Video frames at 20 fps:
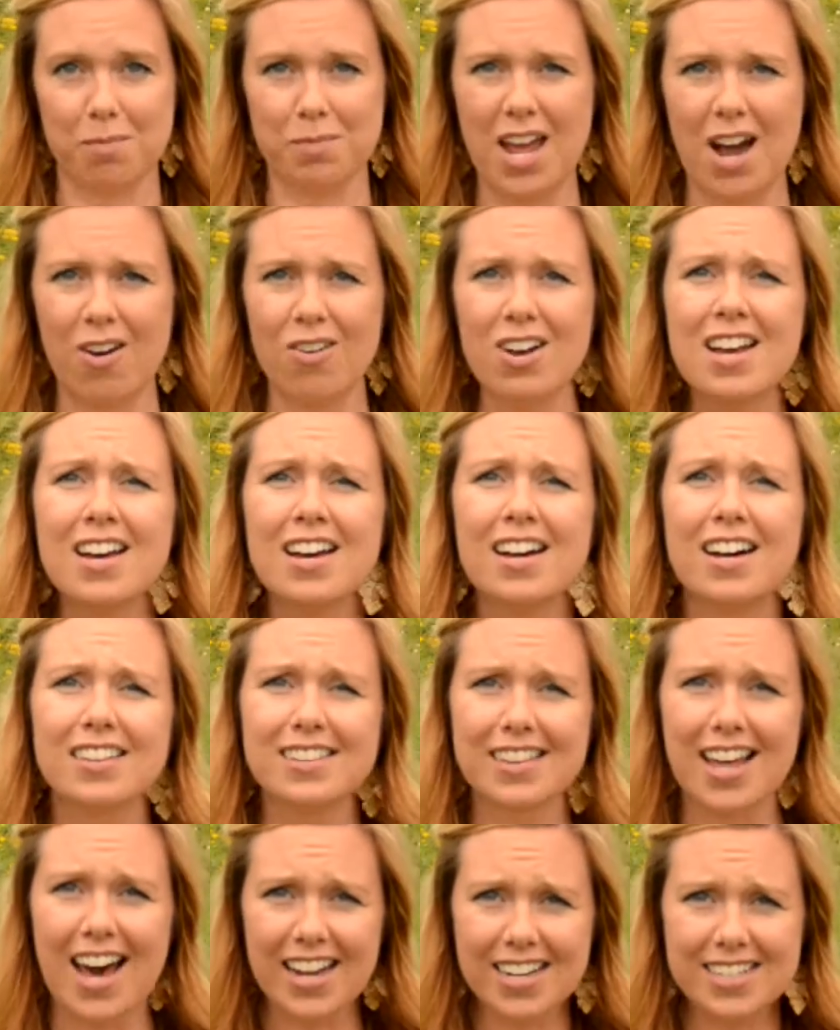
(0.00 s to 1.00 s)
Now, a
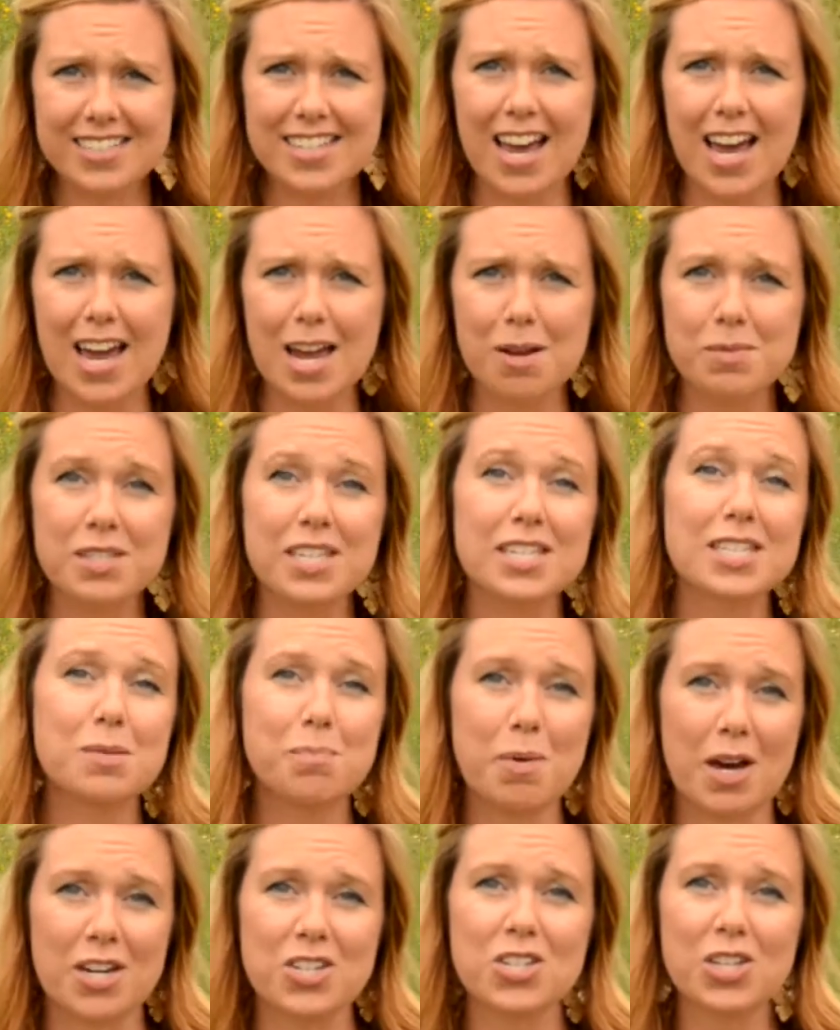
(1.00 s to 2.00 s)
lot of times,
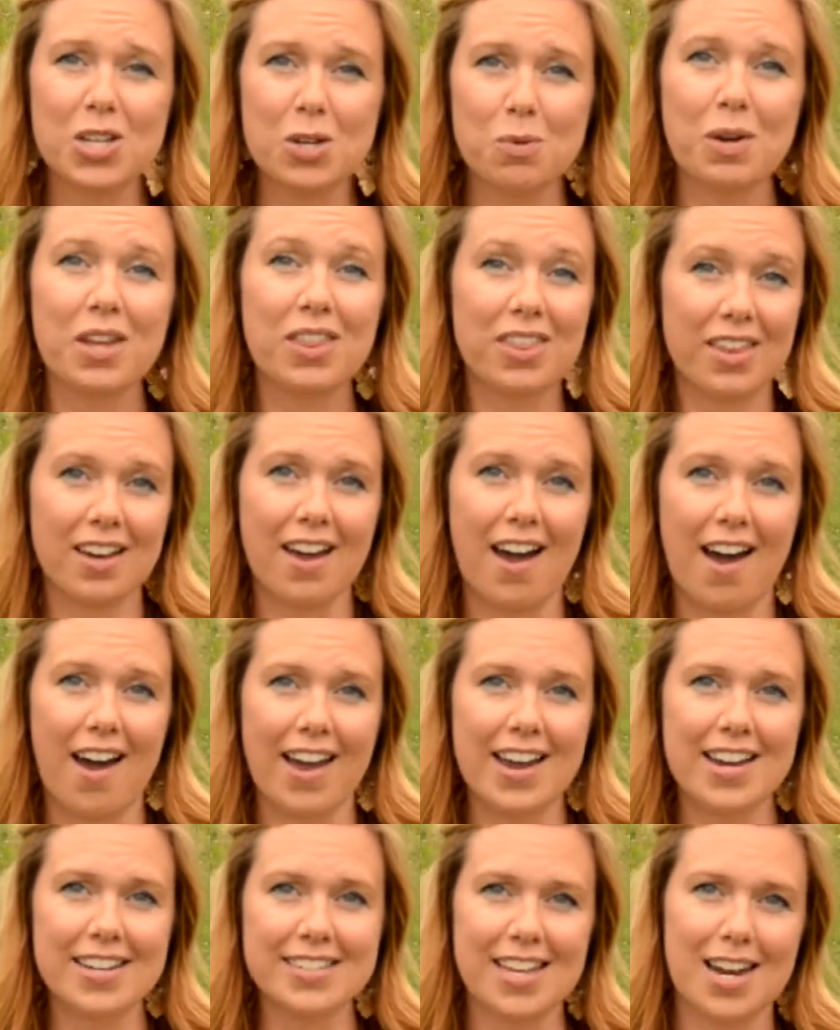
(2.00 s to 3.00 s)
especially with the
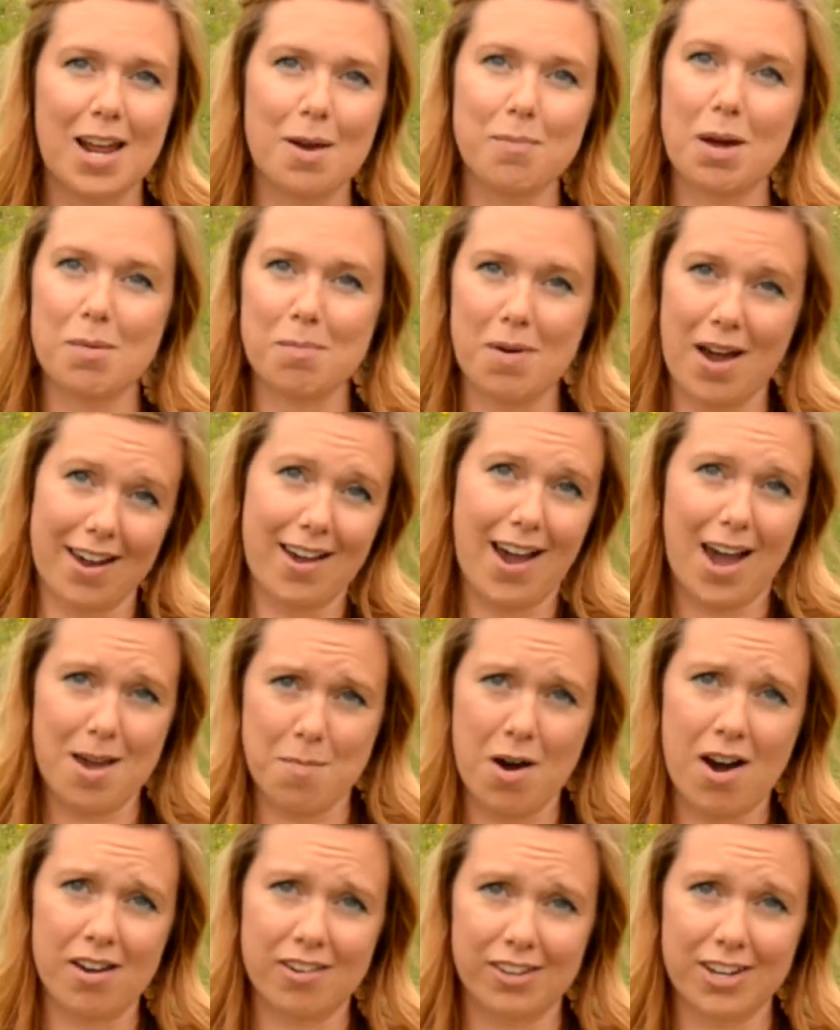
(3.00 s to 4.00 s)
guys, and I bet my guy
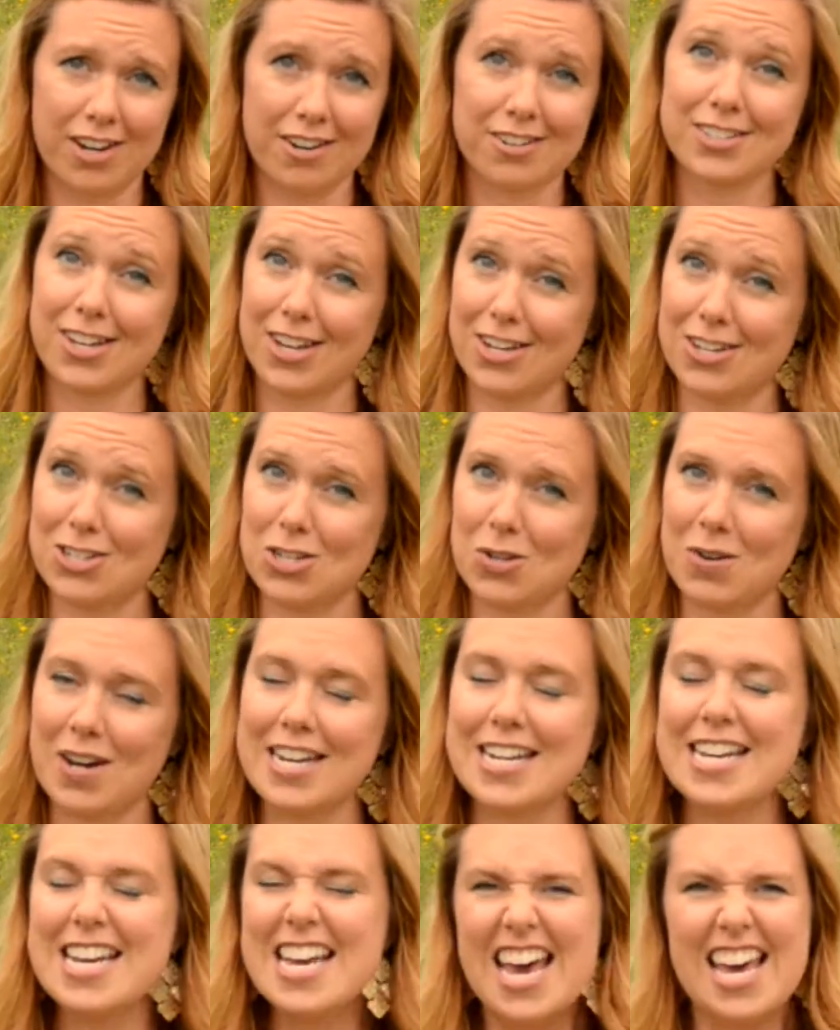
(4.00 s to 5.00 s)
model here is gonna do
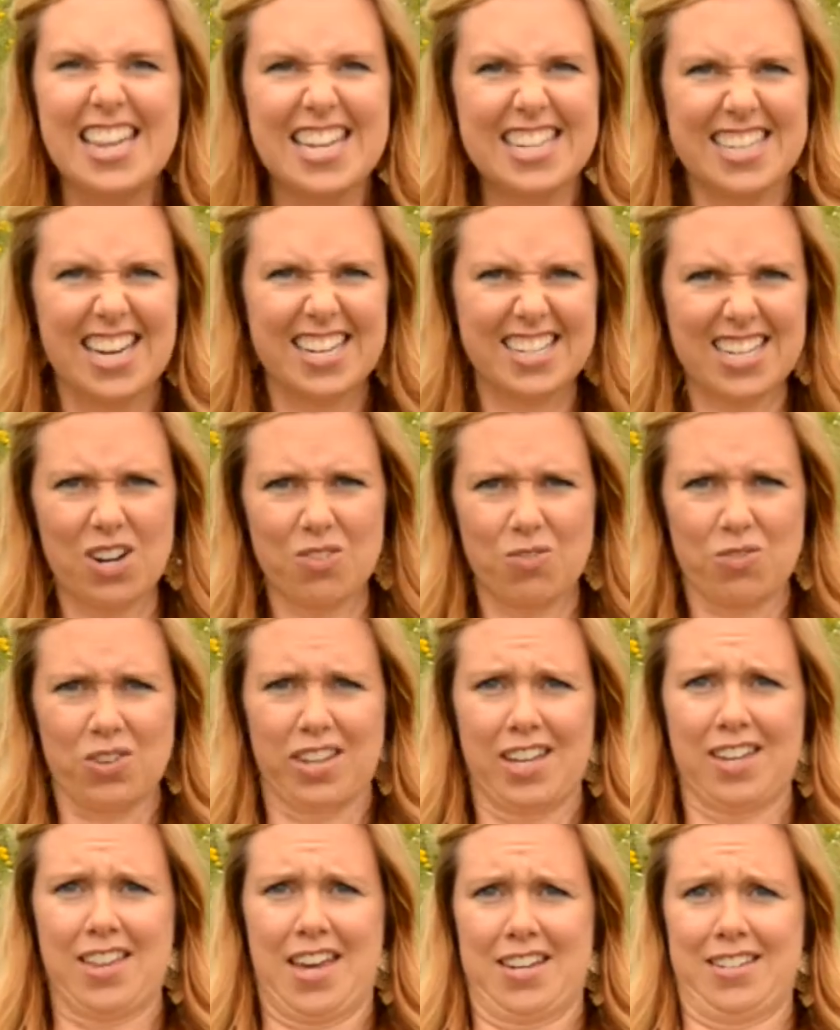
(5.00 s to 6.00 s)
it, they tend to get
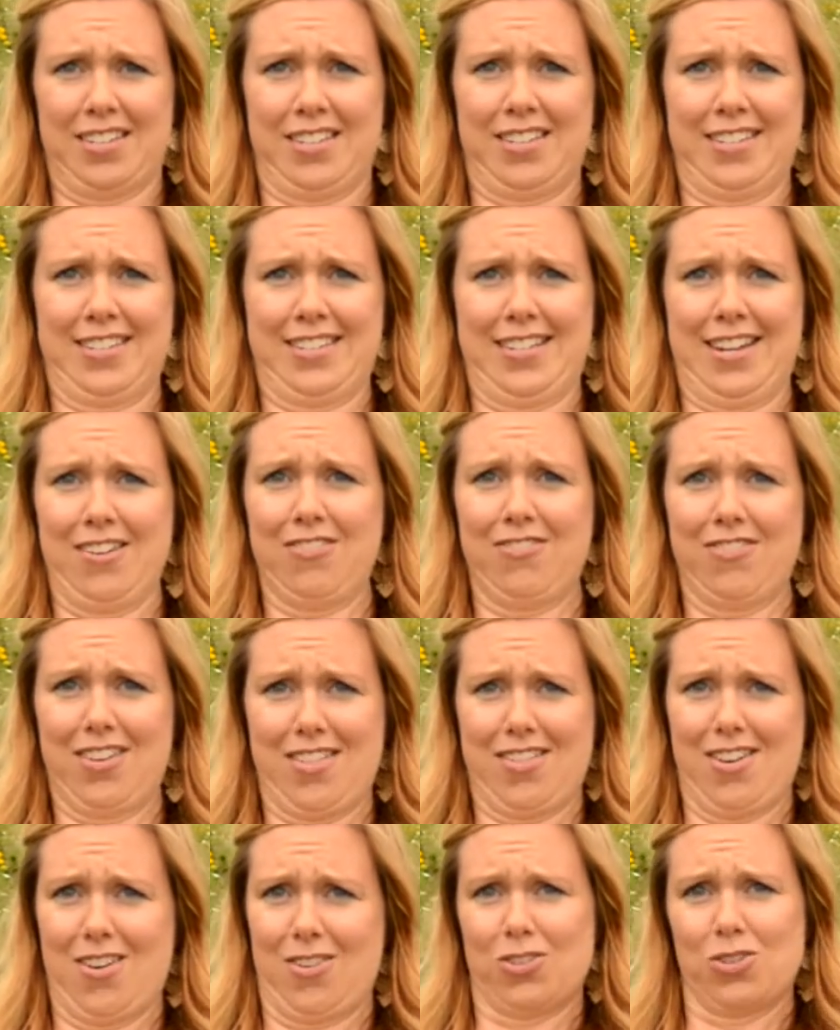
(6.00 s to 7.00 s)
really like stiff
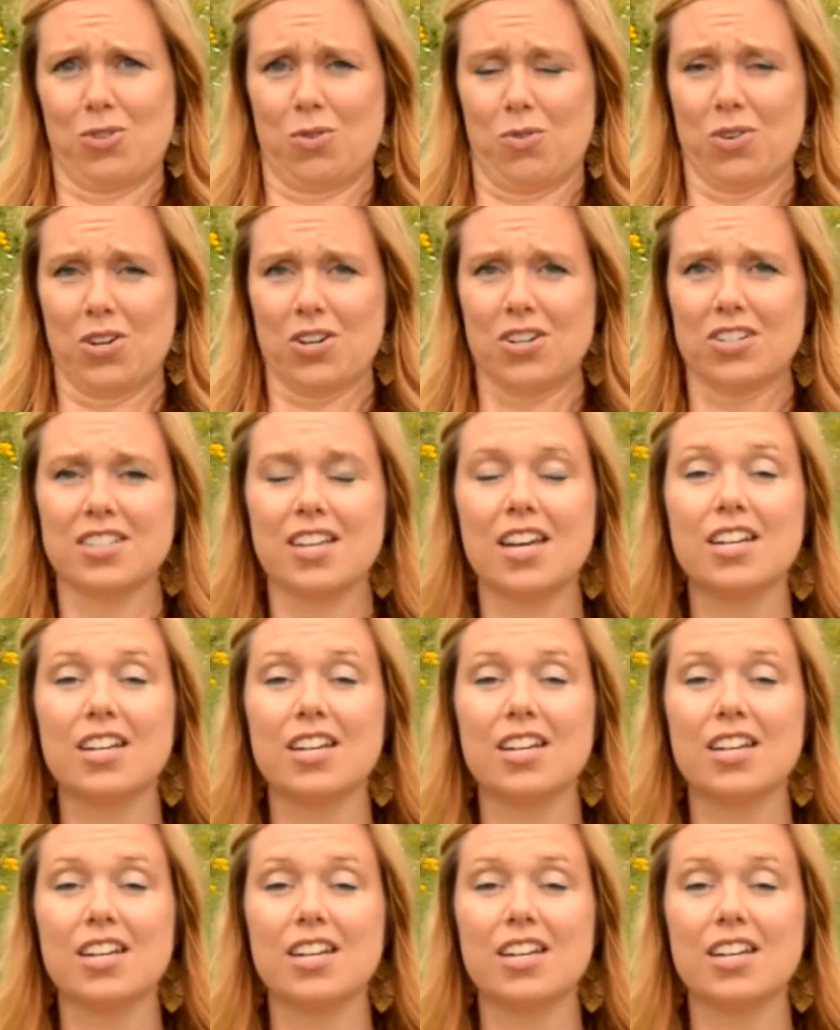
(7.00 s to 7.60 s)
in their shoulders.